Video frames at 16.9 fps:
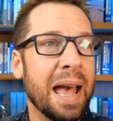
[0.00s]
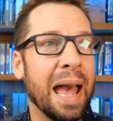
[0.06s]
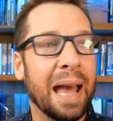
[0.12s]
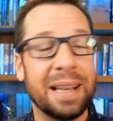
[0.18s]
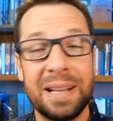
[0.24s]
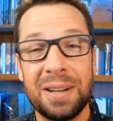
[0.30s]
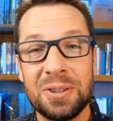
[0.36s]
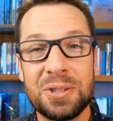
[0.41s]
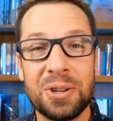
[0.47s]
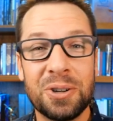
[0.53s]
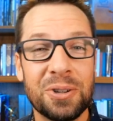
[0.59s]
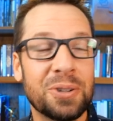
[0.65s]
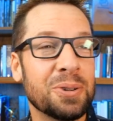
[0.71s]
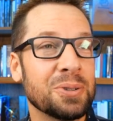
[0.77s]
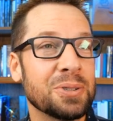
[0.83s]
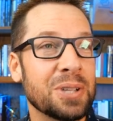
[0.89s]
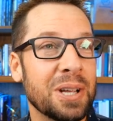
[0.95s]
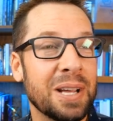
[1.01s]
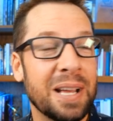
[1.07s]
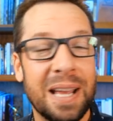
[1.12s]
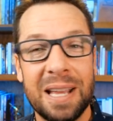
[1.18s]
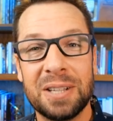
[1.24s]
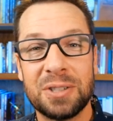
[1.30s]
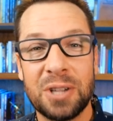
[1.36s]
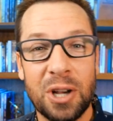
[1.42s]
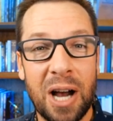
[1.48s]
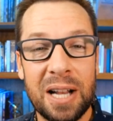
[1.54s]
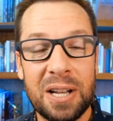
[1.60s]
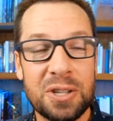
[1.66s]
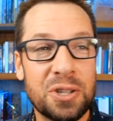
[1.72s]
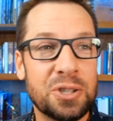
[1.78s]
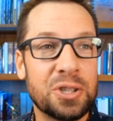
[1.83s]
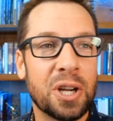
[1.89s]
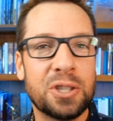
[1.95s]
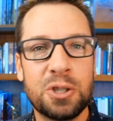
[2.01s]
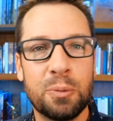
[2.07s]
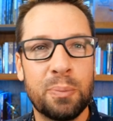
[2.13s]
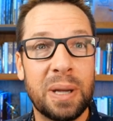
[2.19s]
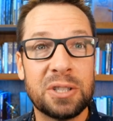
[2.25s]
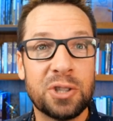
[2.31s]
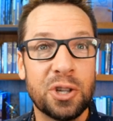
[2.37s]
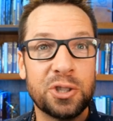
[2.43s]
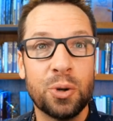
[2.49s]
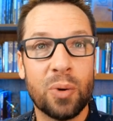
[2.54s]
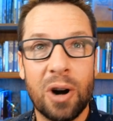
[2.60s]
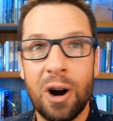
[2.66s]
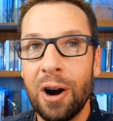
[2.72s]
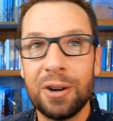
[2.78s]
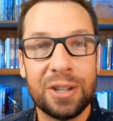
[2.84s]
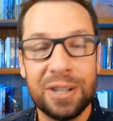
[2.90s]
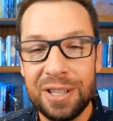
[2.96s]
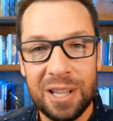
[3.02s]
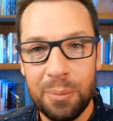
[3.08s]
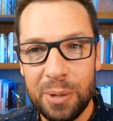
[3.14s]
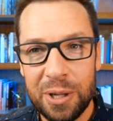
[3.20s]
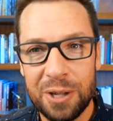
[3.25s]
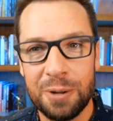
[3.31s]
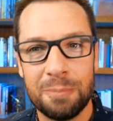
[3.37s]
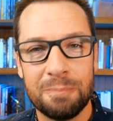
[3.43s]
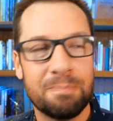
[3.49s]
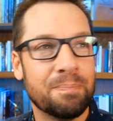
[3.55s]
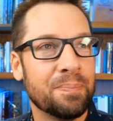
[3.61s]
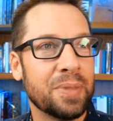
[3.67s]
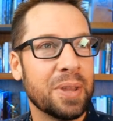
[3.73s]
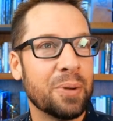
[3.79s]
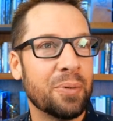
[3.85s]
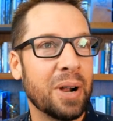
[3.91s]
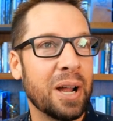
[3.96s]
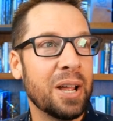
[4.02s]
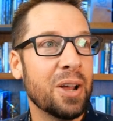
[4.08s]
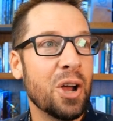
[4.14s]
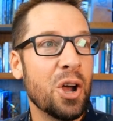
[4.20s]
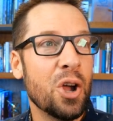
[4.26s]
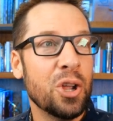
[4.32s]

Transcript: And here's the good news is God doesn't judge you based on your heart condemning you, right?